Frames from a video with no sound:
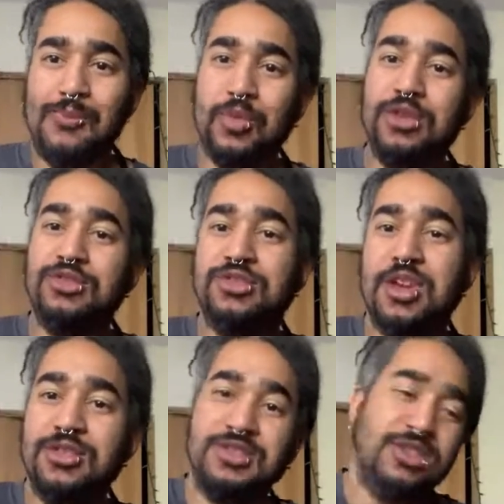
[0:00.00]
He's just
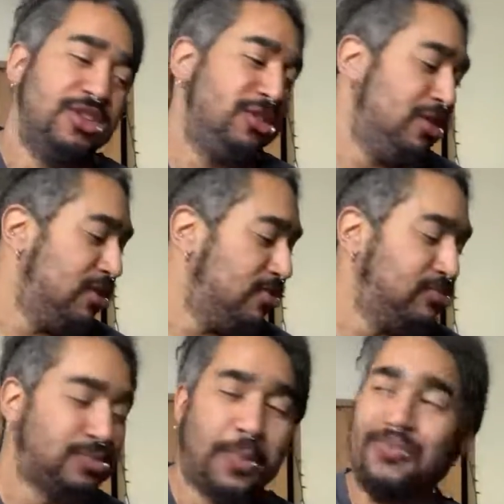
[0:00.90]
kind of sitting here,
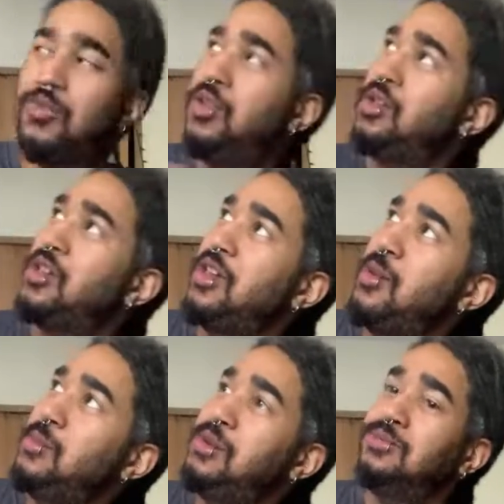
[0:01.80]
looking at
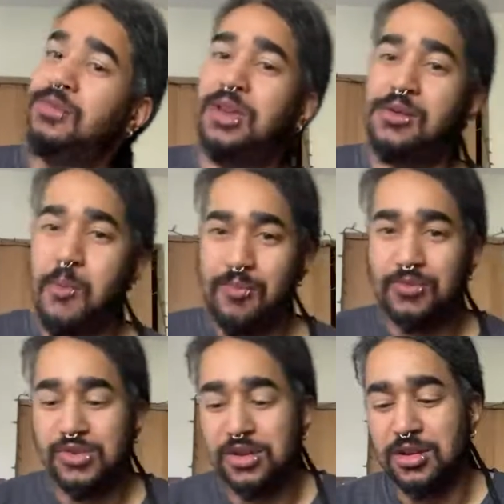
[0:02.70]
me, like,
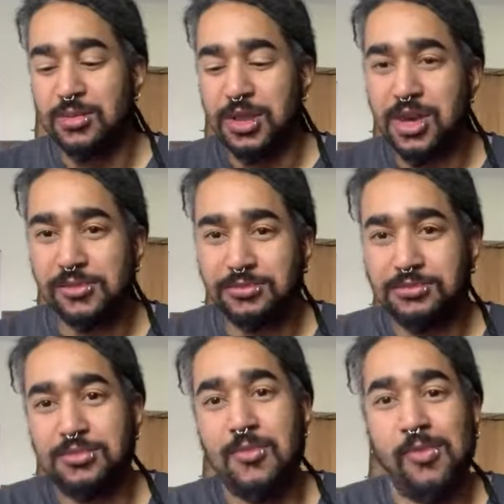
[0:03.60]
so you gonna give me that?
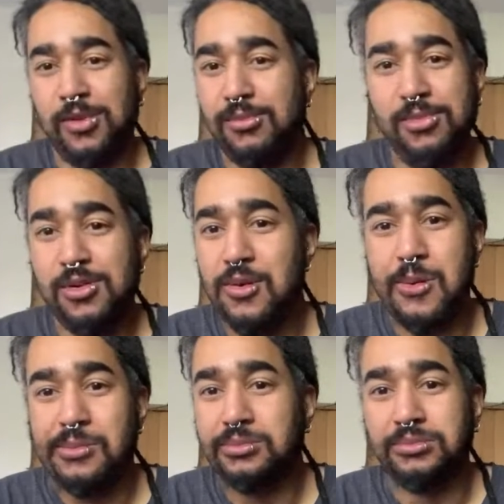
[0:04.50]
I'm like, no.